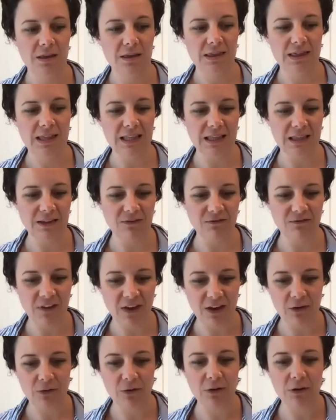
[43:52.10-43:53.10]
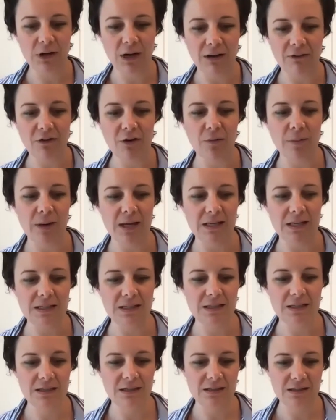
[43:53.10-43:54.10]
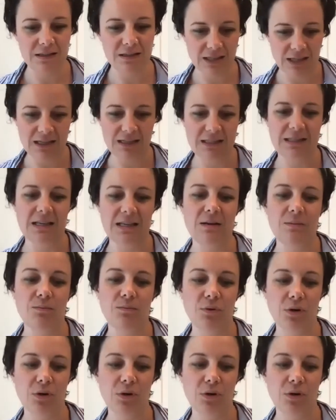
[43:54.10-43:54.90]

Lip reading: that the federal government doesn't